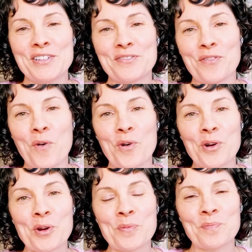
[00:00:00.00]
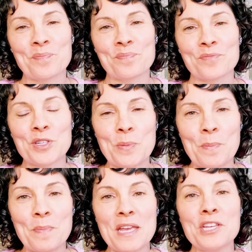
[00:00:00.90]
to
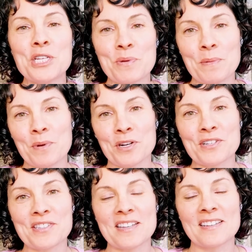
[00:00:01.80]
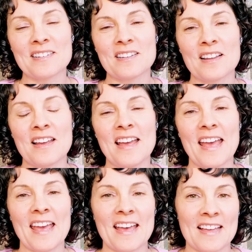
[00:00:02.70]
meet you in person,
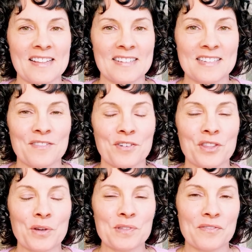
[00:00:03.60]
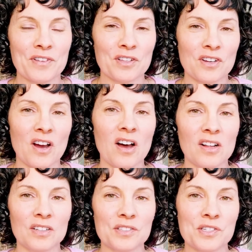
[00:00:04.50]
and for those that feel
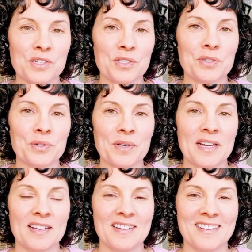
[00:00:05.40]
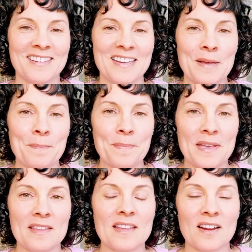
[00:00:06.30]
called to
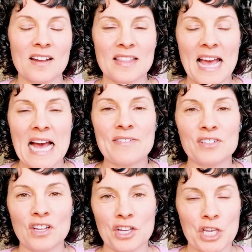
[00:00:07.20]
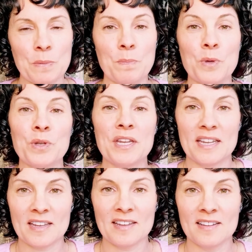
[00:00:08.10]
be there at the Avalon
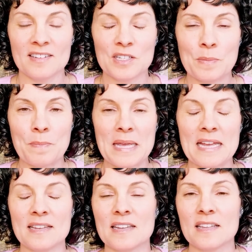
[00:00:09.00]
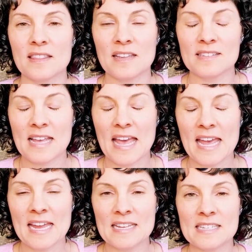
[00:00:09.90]
community to meet these
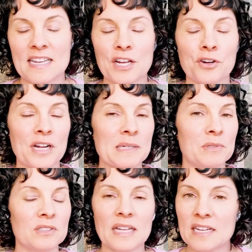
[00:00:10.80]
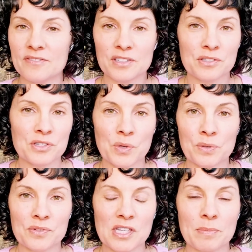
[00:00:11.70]
8 incredible light-filled
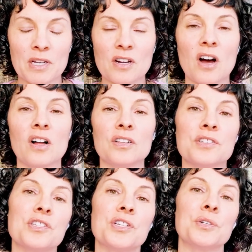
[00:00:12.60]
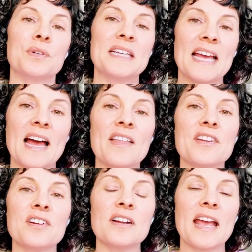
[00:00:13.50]
souls that have been called to
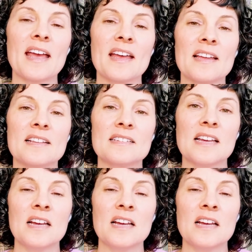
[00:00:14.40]
gather and